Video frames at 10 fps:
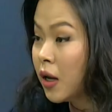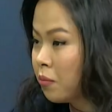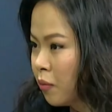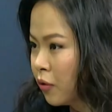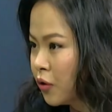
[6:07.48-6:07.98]

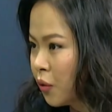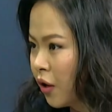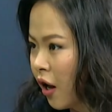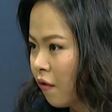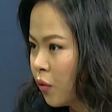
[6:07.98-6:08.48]
people don't
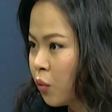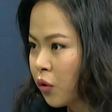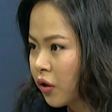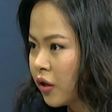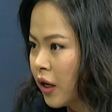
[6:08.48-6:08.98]
have
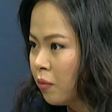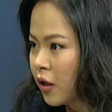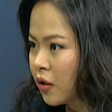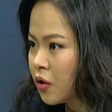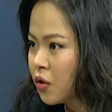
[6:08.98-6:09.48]
work
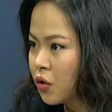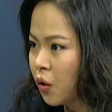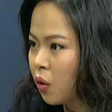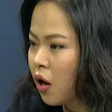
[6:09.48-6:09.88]
emails. So